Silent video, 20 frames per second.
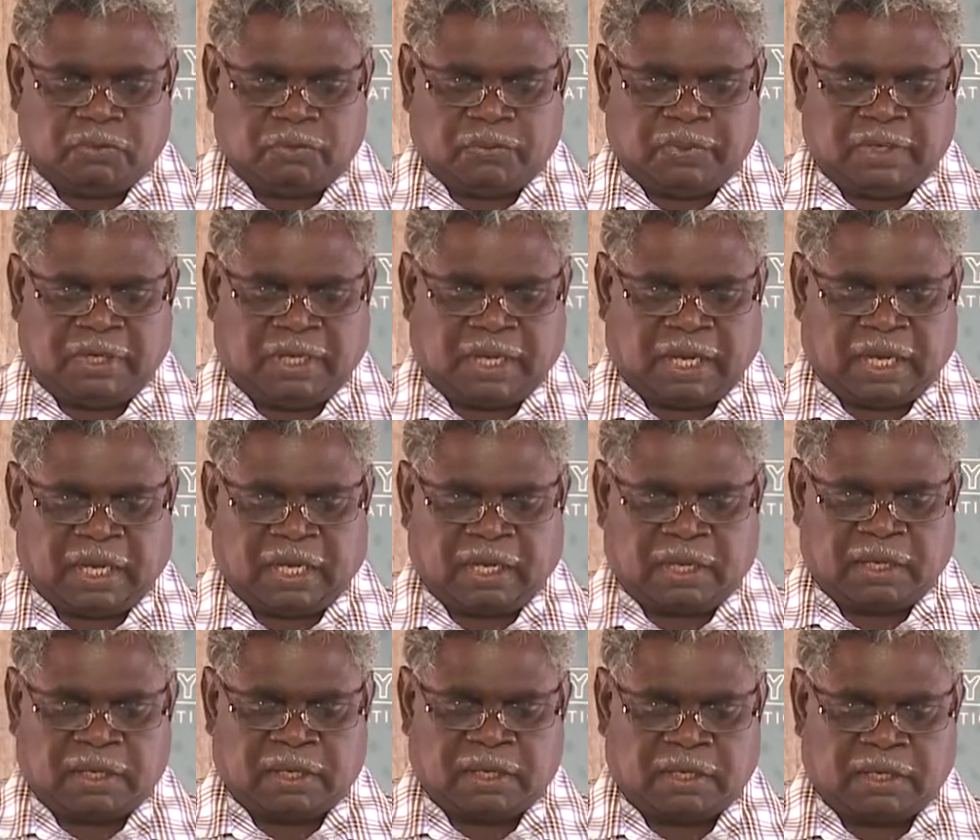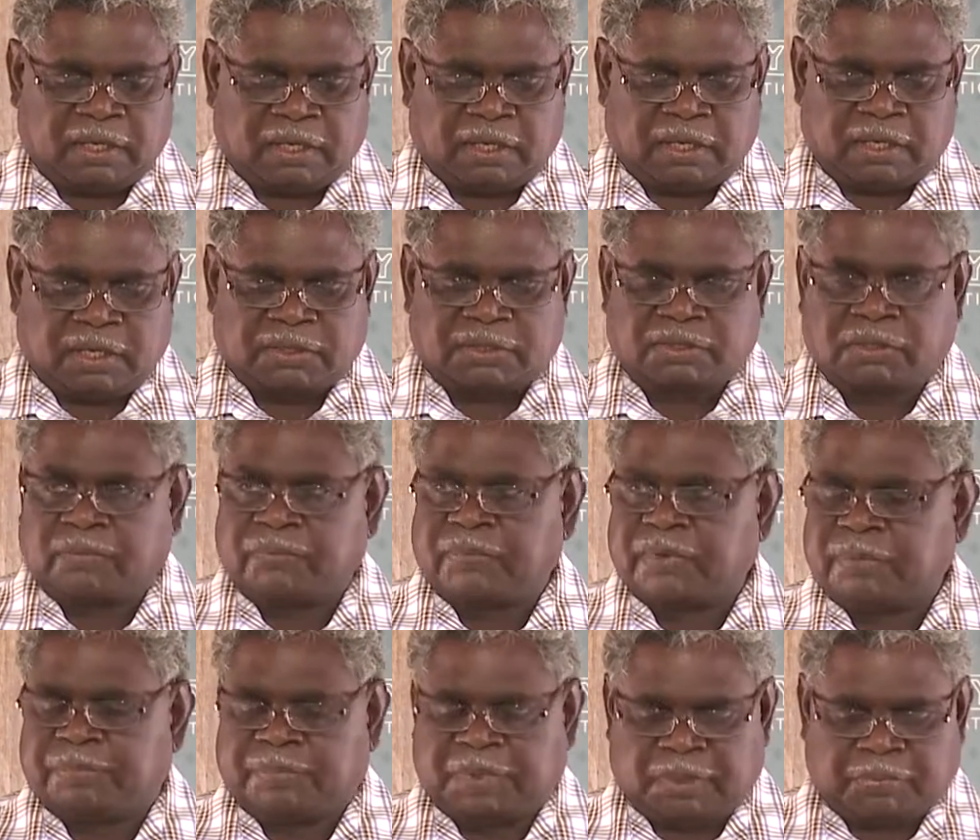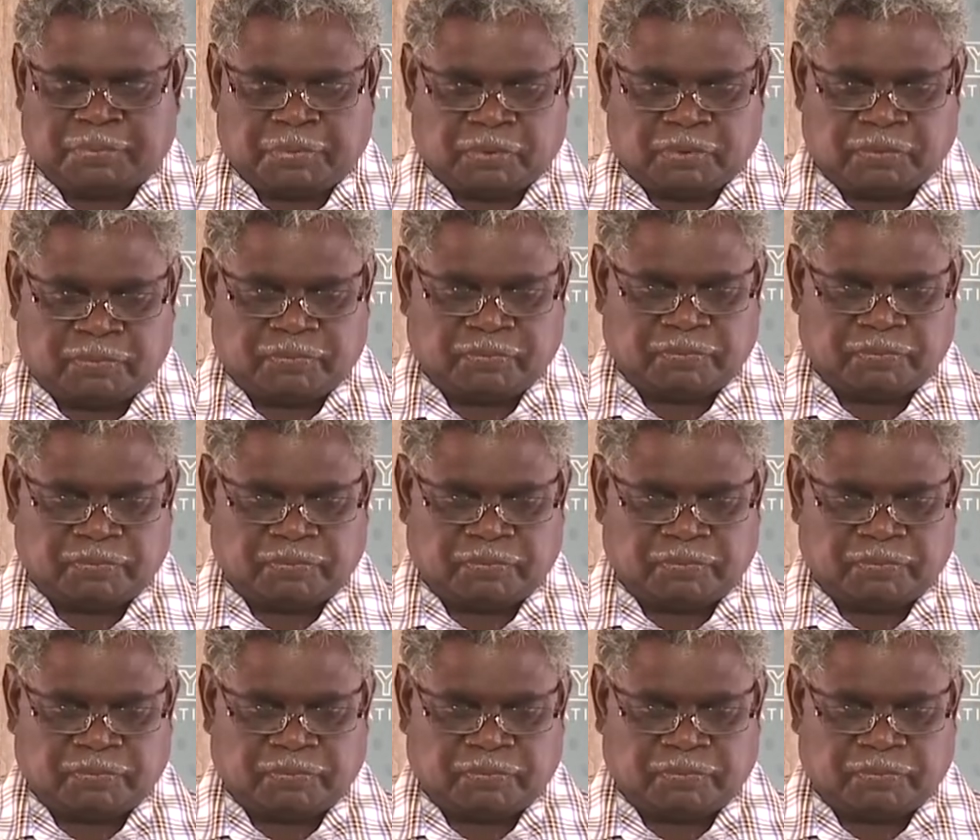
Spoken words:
We are a sovereign people.